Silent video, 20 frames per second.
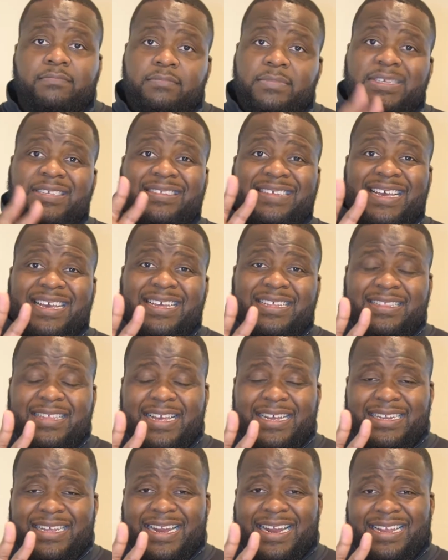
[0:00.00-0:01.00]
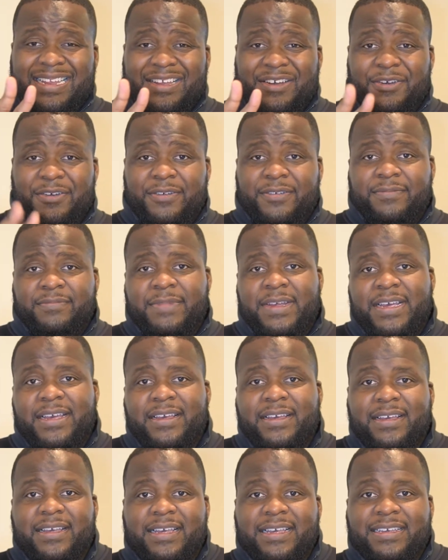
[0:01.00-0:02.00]
The second thing that I learned
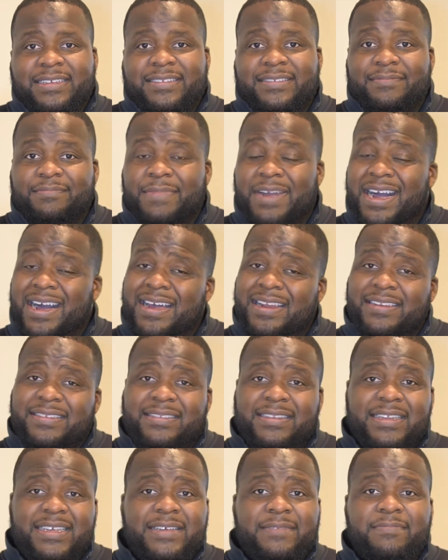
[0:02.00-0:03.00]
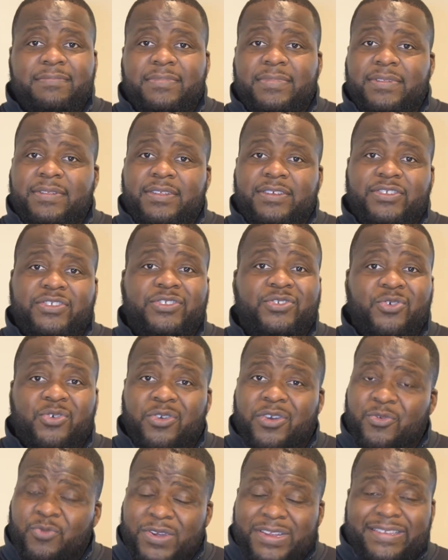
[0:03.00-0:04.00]
is, honestly, the
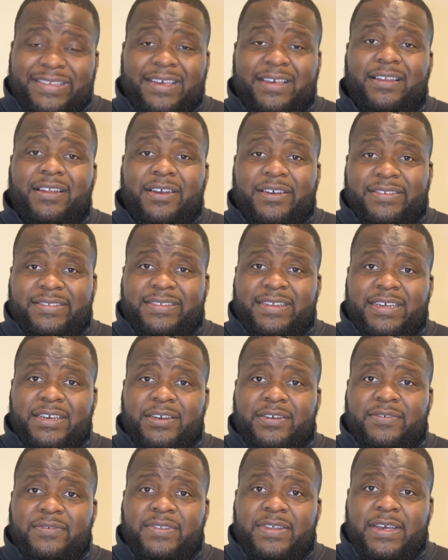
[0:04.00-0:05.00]
story we tell ourselves